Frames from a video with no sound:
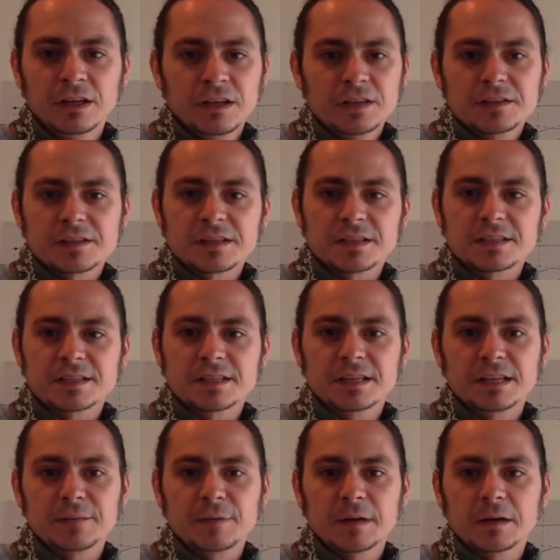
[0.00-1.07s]
send us an
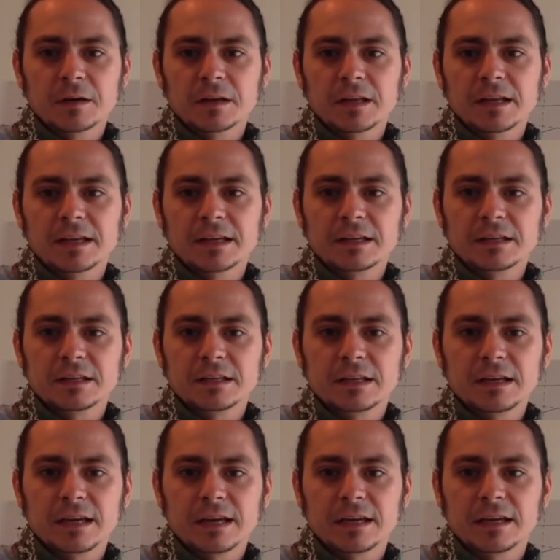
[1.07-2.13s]
email
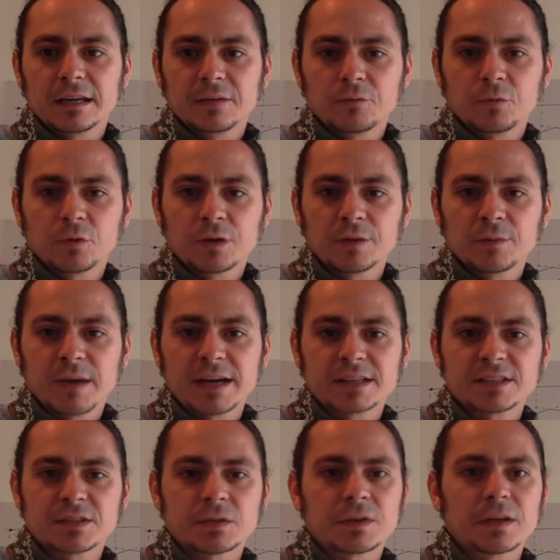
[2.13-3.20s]
and we'll get back
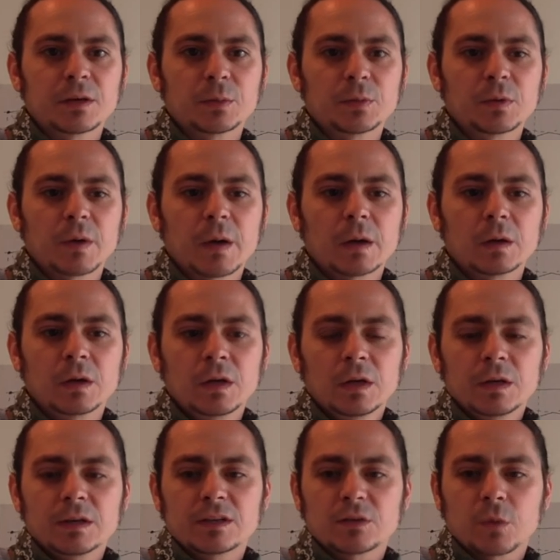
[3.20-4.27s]
to you and help you out
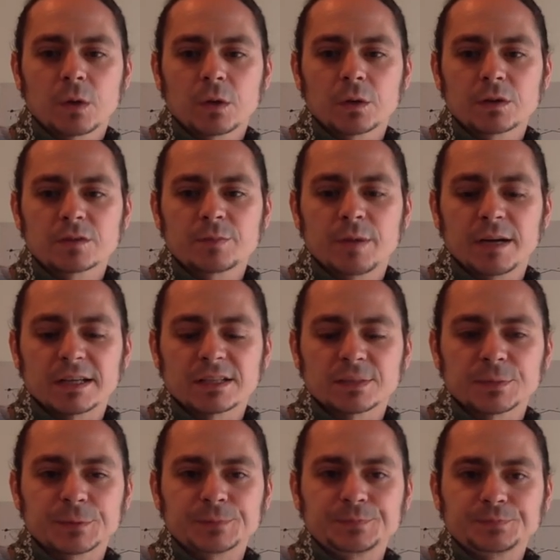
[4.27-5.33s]
as quickly as
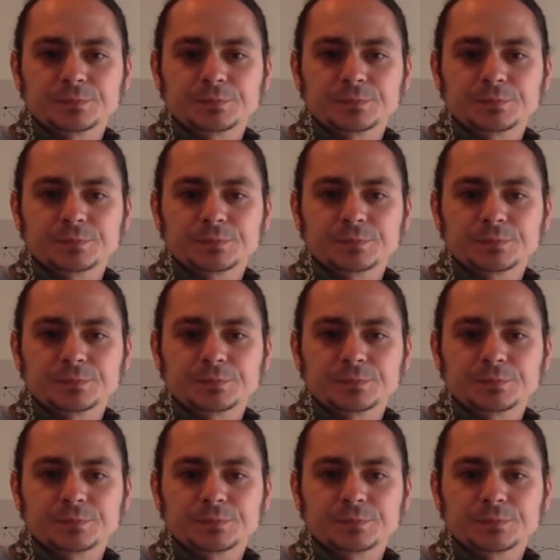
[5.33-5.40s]
possible.